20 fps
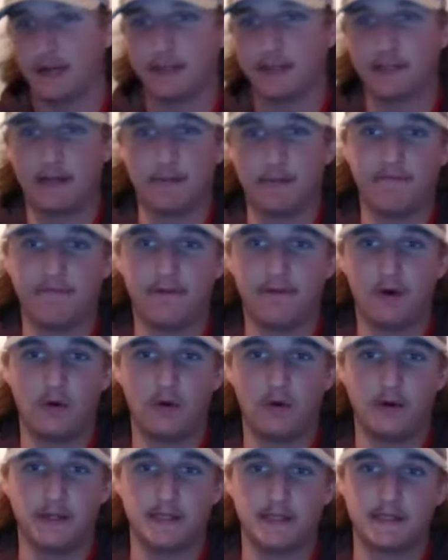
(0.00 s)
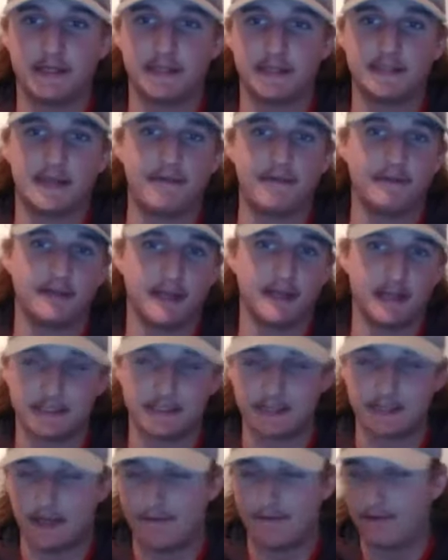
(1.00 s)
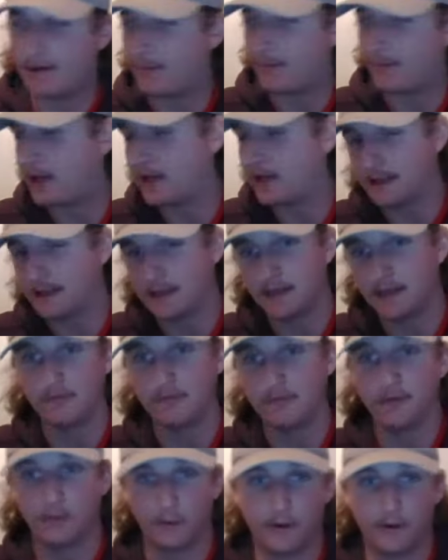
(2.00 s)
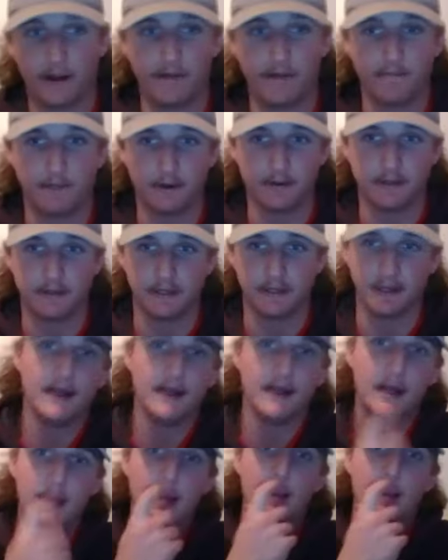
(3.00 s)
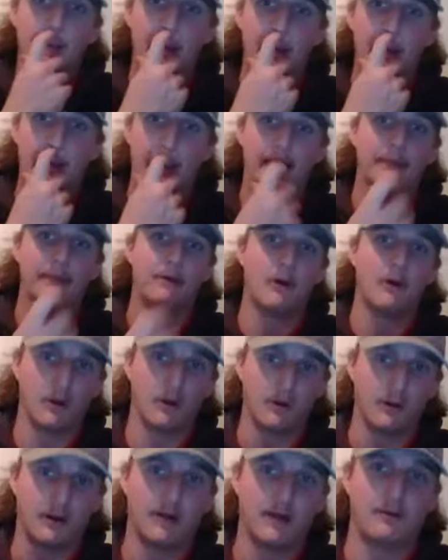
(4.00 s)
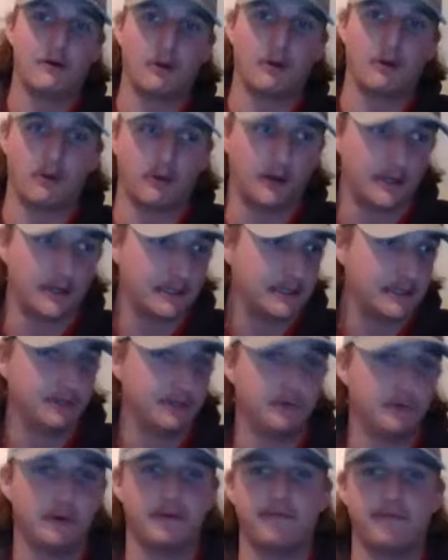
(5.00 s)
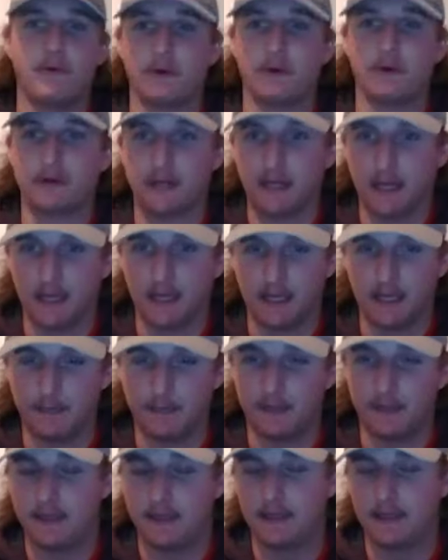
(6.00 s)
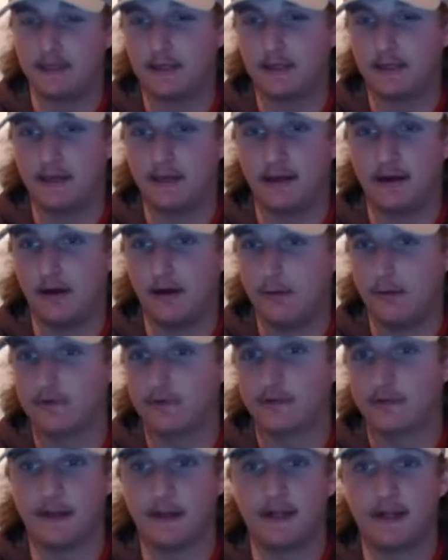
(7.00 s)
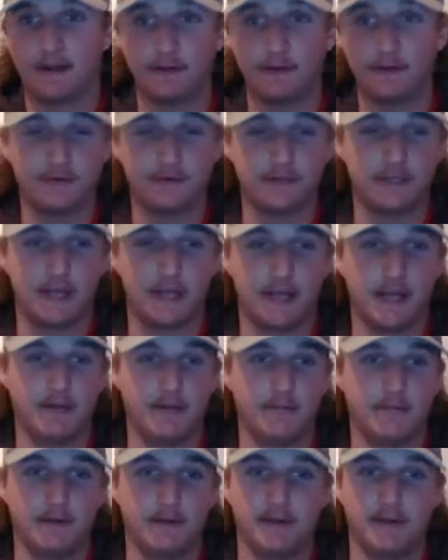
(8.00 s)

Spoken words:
check my phone, and it says 17-7. I'm like, oh, Lord have mercy. Then it kept going on, and it said 24-10. I'm like, Auburn's about to lose this game. And